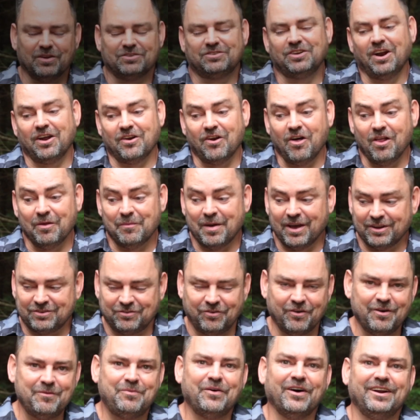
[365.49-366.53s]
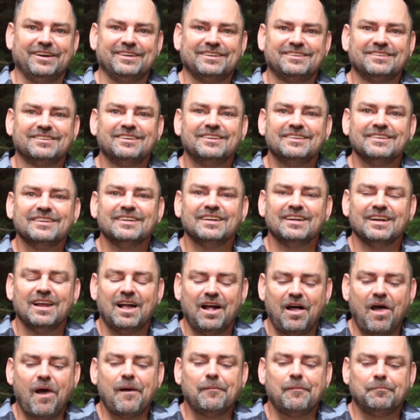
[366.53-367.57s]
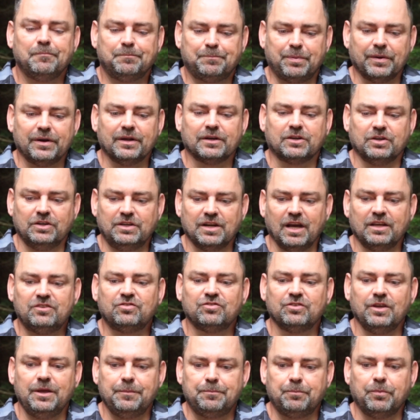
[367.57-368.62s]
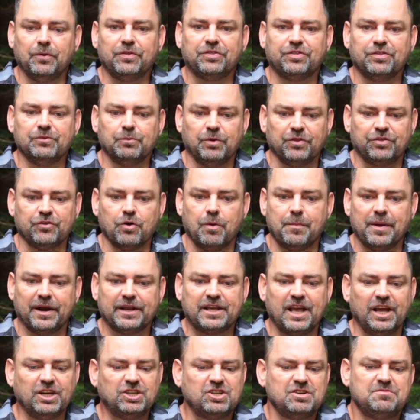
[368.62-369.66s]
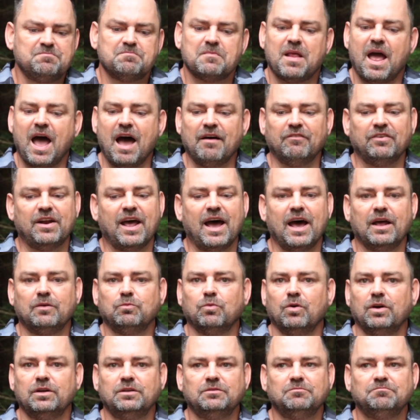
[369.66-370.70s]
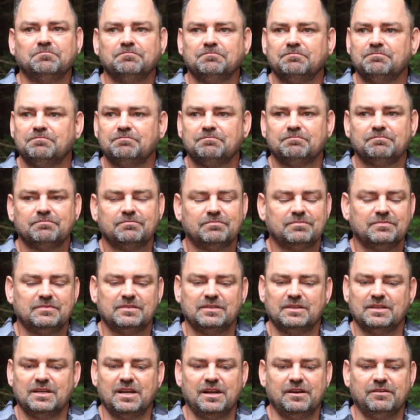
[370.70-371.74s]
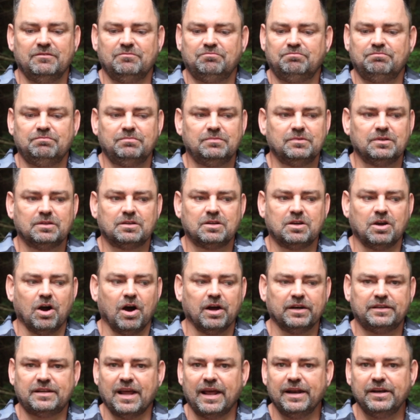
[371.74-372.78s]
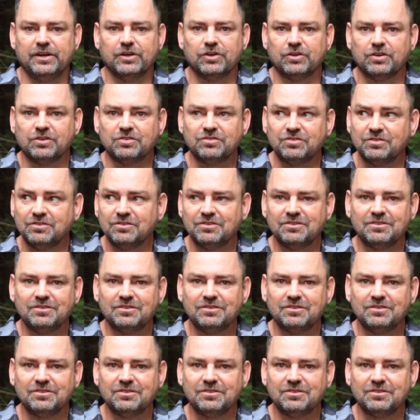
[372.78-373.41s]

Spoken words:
not all I'm asking for, but a good night's sleep with no medication. Haven't had one in, 10 years.